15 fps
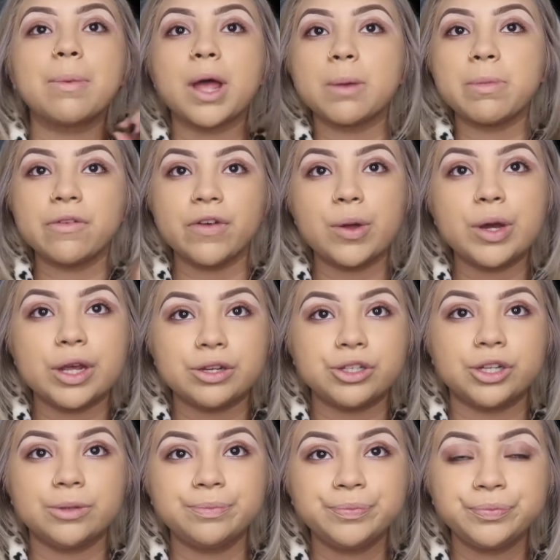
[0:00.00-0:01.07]
applied my
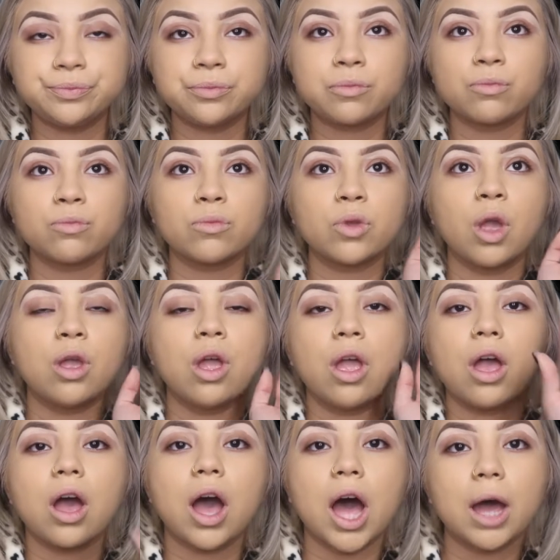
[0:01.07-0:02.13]
foundation.
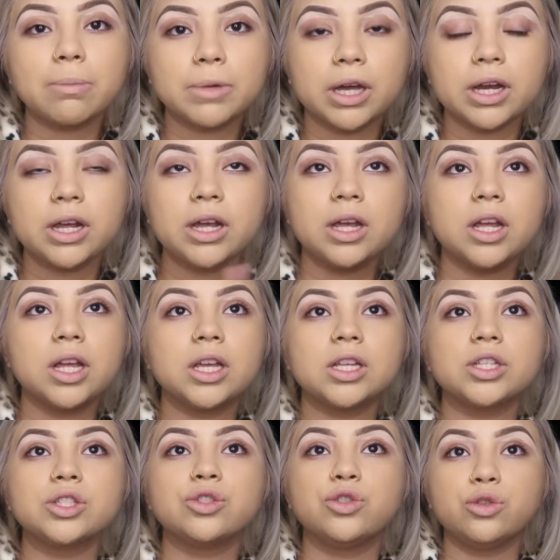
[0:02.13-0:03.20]
I'm gonna
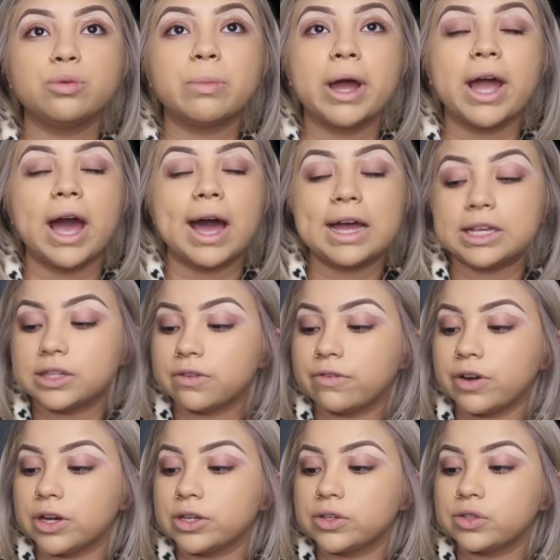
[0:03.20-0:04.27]
do my eyes
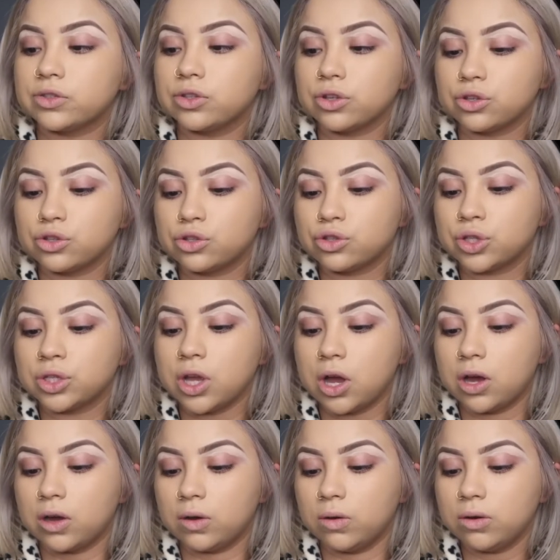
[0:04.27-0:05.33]
first.
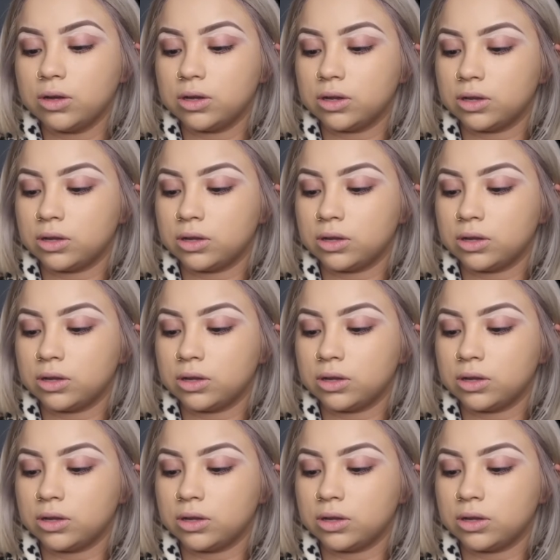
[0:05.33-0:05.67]
So